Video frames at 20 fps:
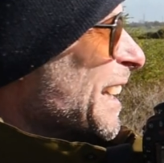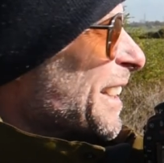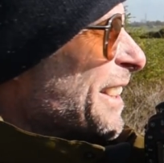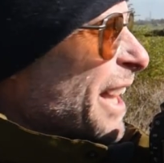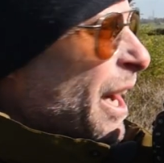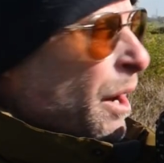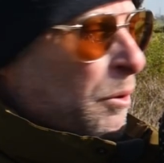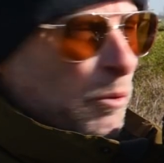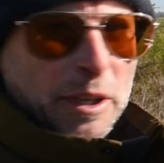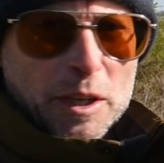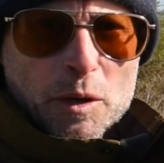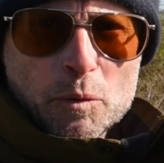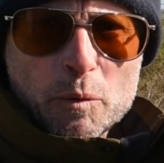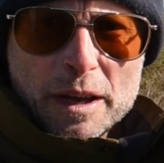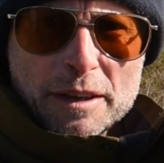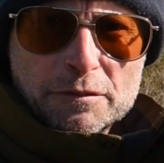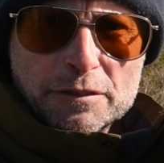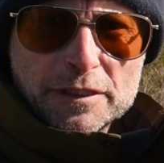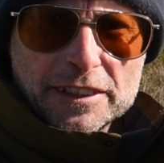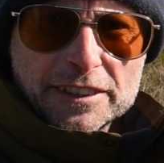Now I'm going to
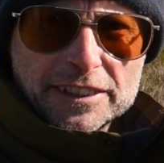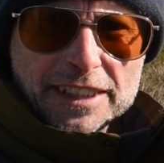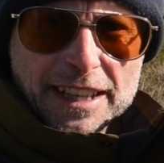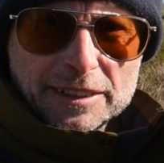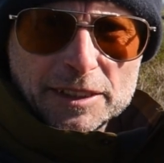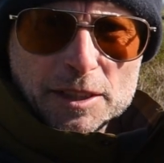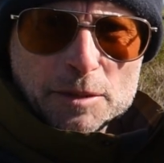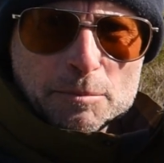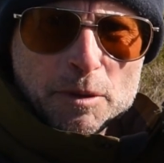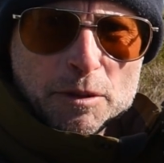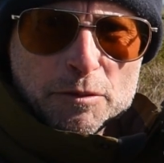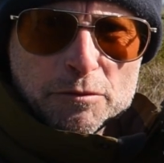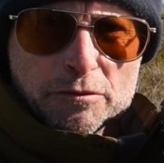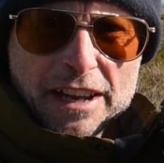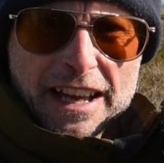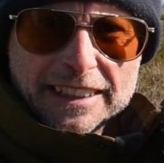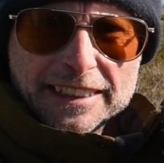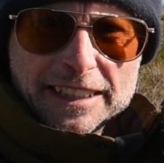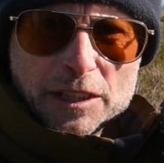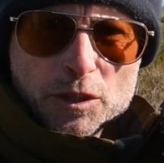wait for the sun to move
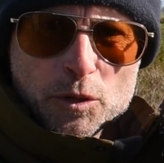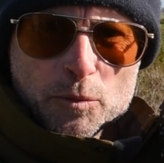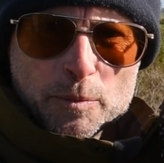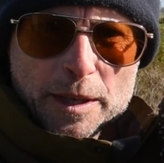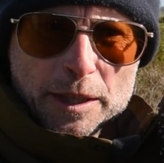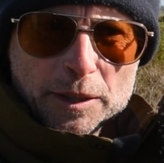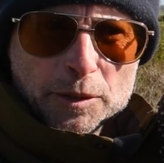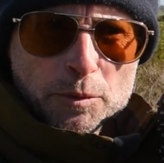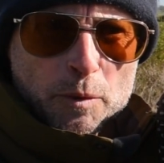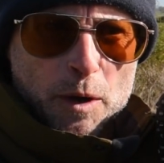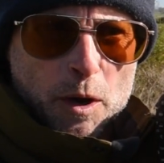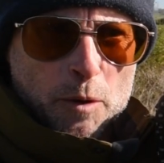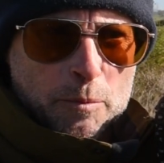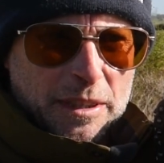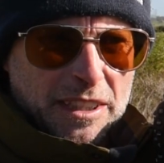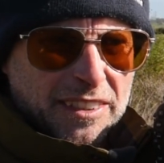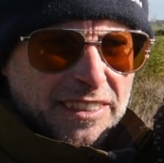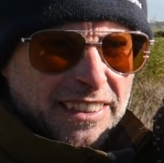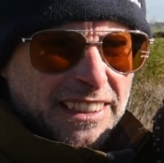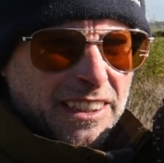around a little bit as well,
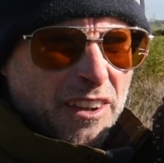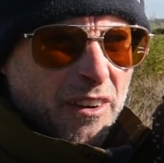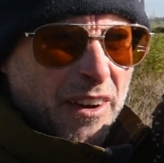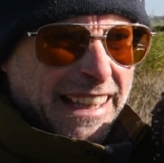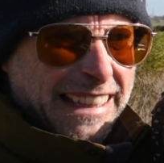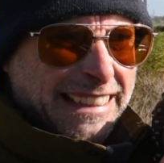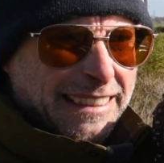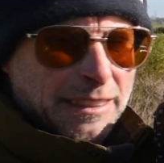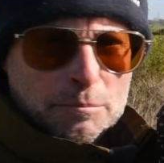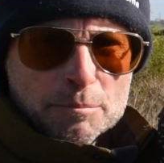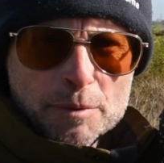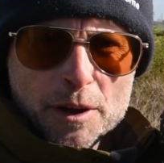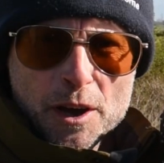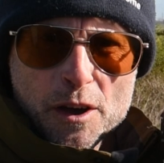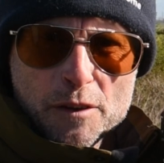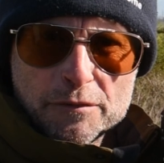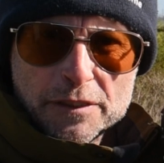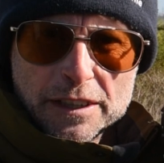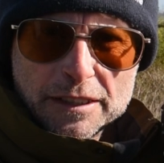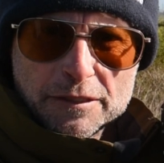because the light isn't
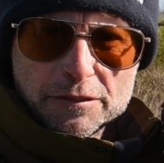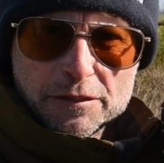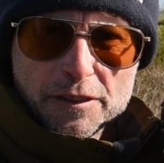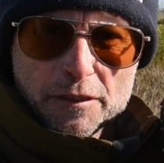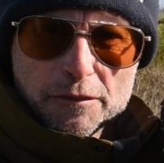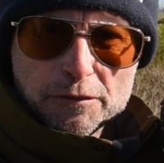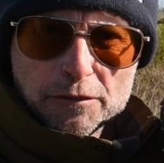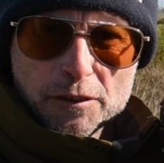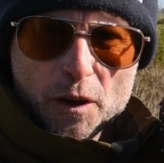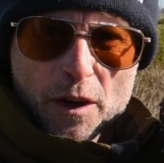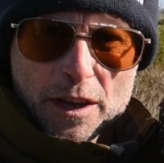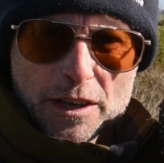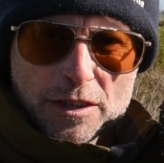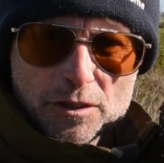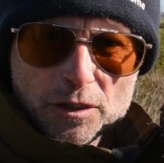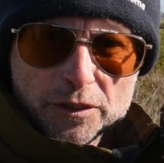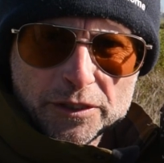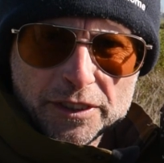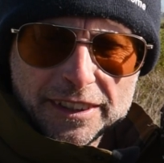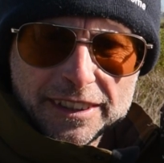perfect for the flight
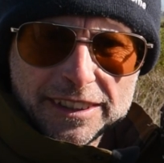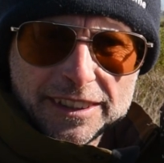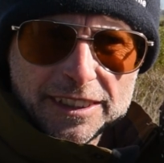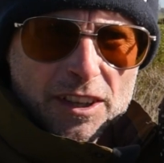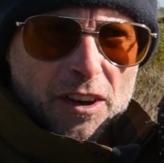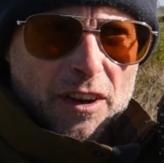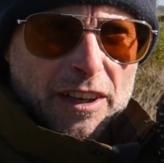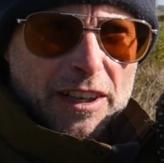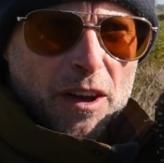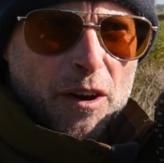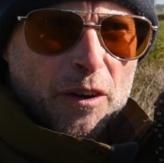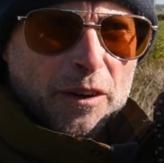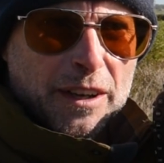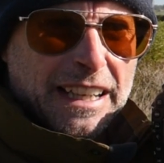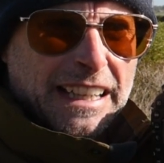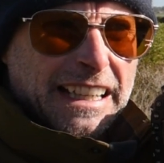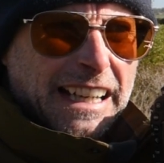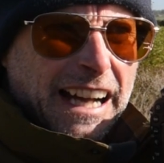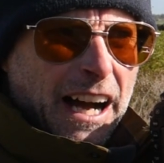shots of the Skylark,